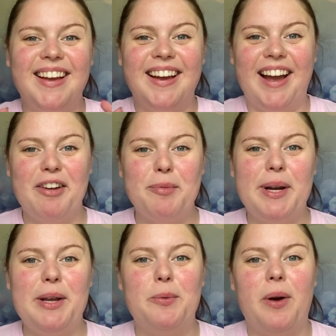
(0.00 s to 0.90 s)
Hi
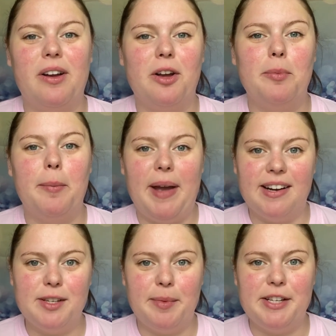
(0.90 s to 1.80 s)
everybody, welcome
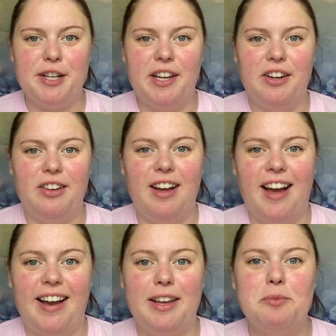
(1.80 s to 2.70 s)
back to my channel.
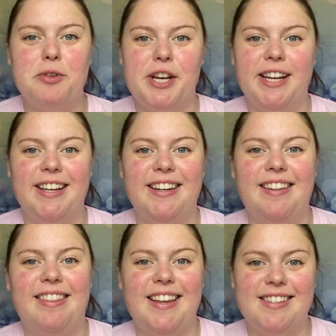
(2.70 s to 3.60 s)
I am Shannon
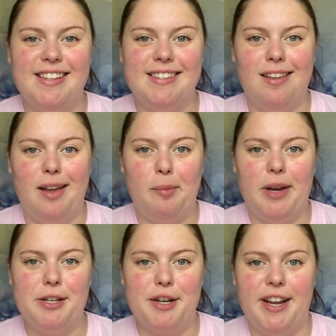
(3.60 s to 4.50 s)
and this is Glam
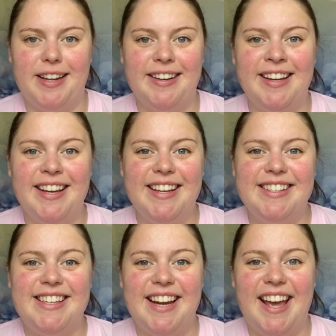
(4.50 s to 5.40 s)
by Shan.
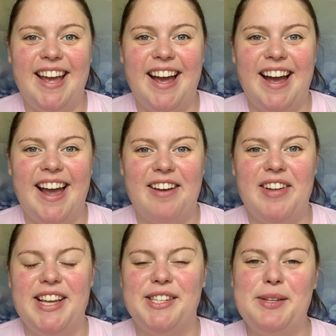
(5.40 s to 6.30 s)
Today I have
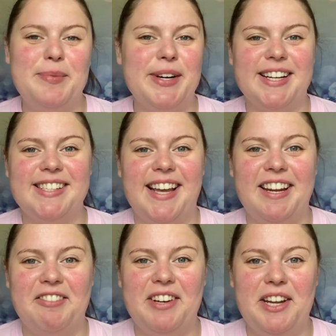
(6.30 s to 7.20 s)
a super
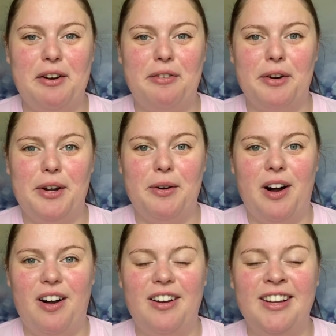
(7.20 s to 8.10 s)
exciting video for you
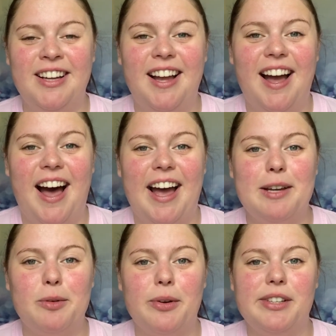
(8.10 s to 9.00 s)
all. I
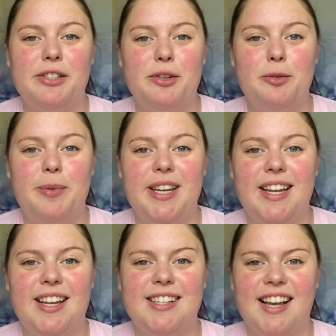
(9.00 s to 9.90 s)
am going to
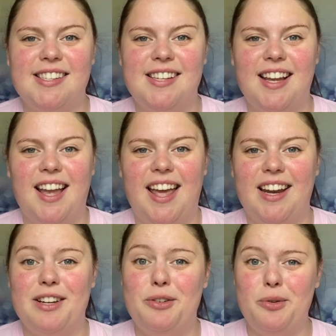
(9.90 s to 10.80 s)
be testing
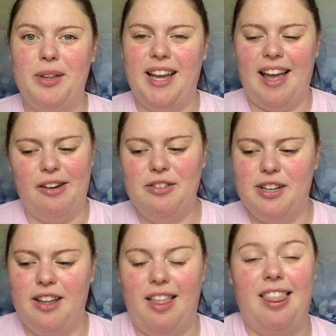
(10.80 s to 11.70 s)
and dueling out
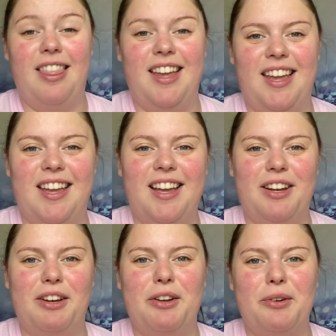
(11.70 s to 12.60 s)
the
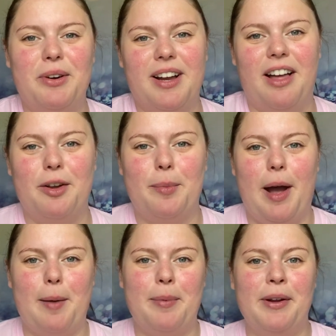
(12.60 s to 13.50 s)
new Colourpop